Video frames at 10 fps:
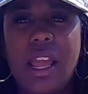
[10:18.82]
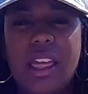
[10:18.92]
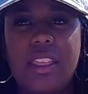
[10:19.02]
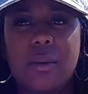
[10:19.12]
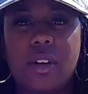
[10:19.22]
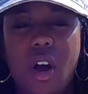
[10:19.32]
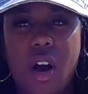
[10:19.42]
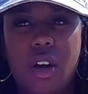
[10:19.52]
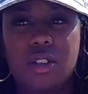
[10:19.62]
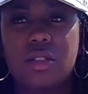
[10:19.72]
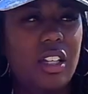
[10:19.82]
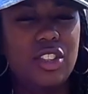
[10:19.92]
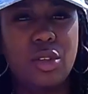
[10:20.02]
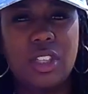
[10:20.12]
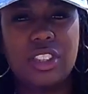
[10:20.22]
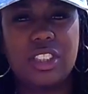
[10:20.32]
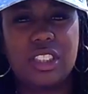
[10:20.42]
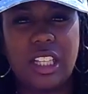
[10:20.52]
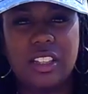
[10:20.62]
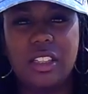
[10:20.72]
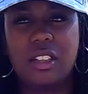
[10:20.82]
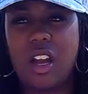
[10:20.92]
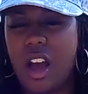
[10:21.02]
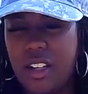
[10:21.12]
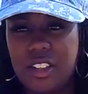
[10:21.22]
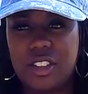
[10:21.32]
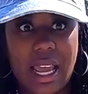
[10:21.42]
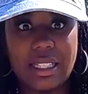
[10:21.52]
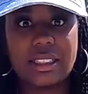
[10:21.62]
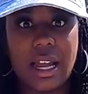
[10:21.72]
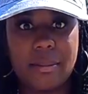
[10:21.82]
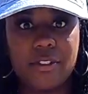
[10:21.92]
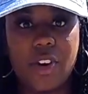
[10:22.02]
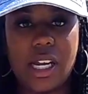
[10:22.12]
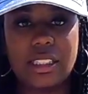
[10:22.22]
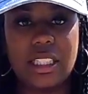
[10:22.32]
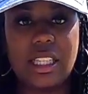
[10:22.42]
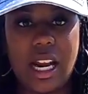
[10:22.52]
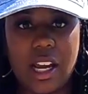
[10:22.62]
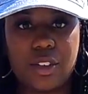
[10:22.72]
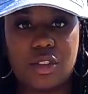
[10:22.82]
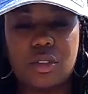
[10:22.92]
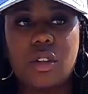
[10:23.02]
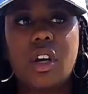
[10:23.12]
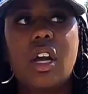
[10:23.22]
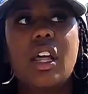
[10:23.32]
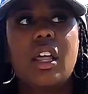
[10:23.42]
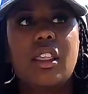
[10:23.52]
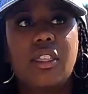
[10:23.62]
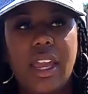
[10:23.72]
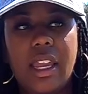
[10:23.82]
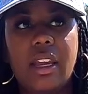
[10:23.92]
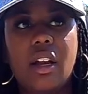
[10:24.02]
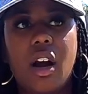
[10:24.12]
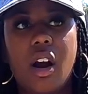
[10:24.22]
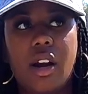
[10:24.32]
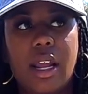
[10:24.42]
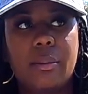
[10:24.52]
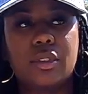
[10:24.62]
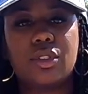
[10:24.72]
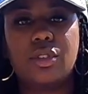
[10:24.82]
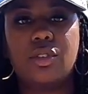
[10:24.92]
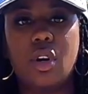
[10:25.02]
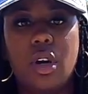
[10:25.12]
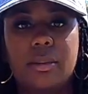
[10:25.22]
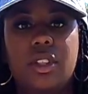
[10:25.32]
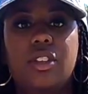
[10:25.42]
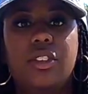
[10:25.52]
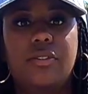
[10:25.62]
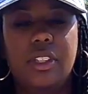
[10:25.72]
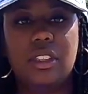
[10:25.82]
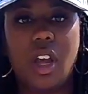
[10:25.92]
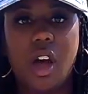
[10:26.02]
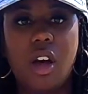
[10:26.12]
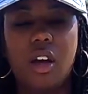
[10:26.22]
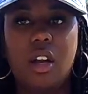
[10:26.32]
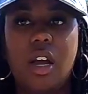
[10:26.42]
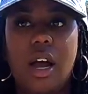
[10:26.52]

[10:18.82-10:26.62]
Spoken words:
And they were called Georgia Southern Collard. That type of variety that I grew, they are able to grow up to 3 feet tall.